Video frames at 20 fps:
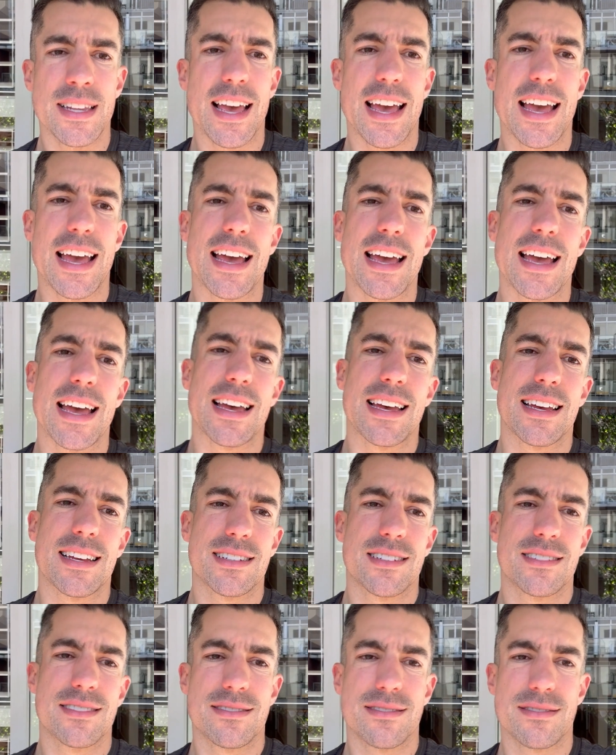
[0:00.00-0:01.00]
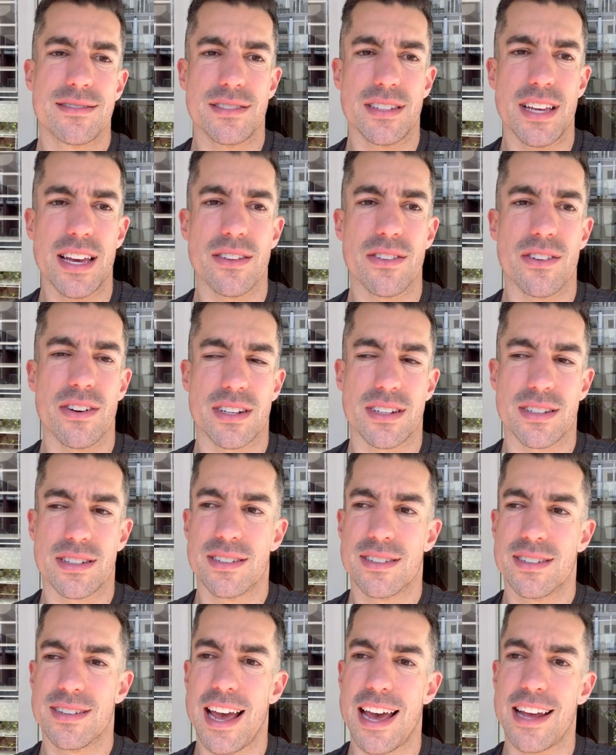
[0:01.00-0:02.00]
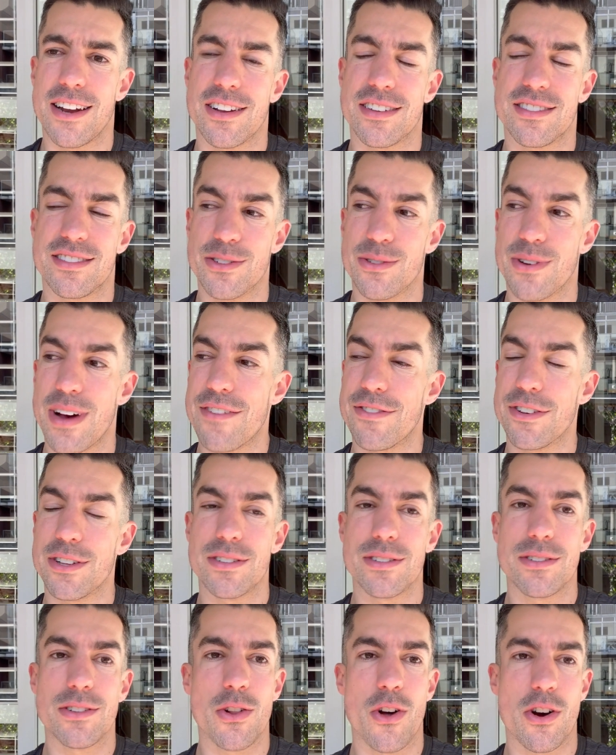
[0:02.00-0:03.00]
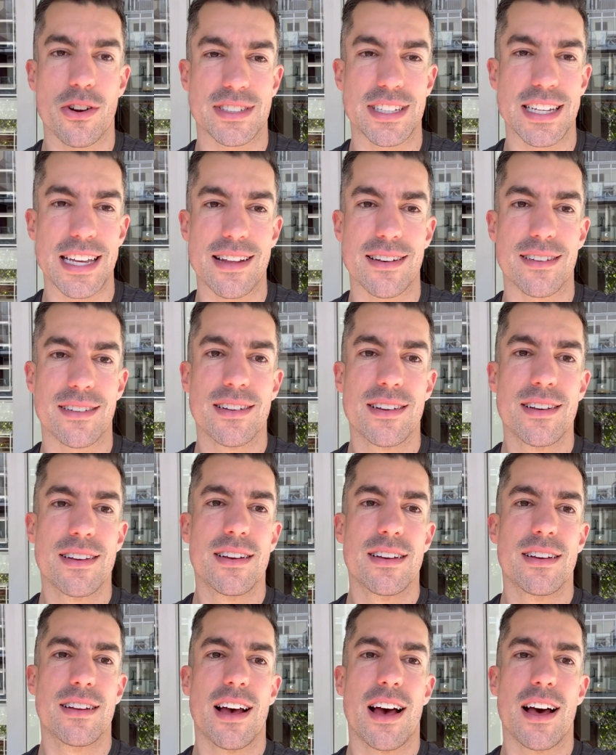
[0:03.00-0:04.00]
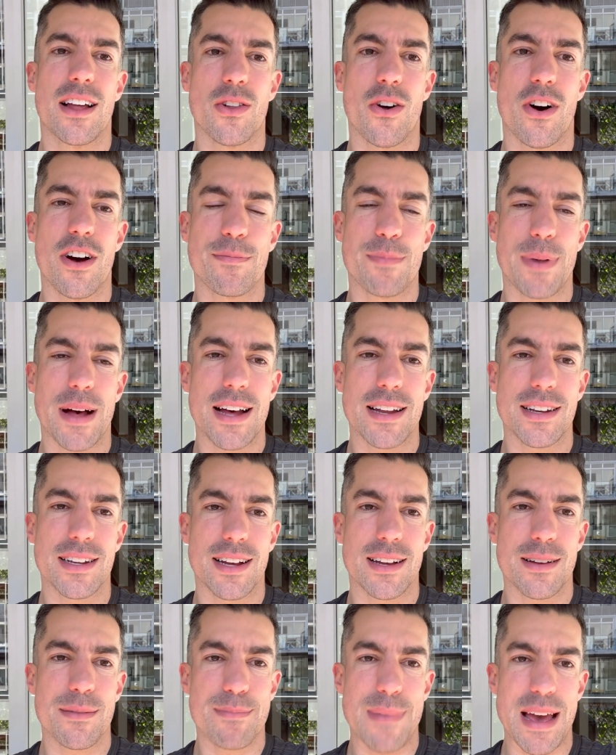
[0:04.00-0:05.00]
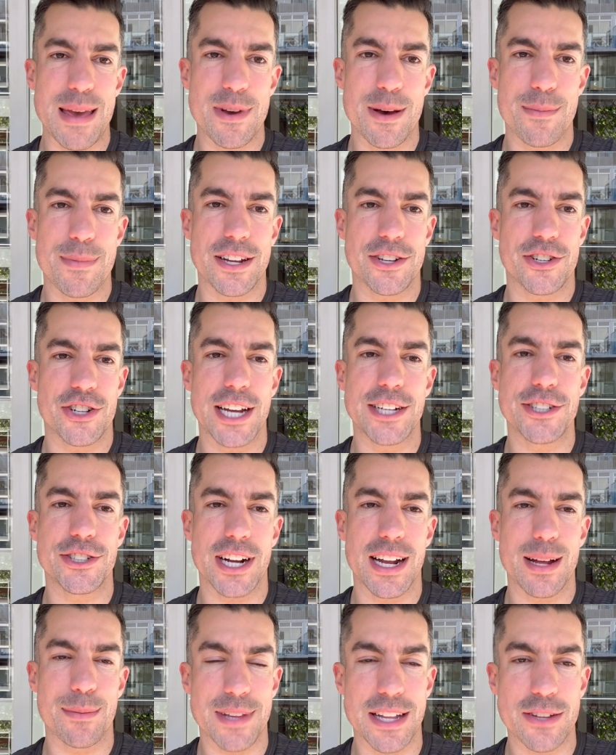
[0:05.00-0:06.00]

uh, yeah, like, and I still haven't locked down a life partner, maybe I better change it up.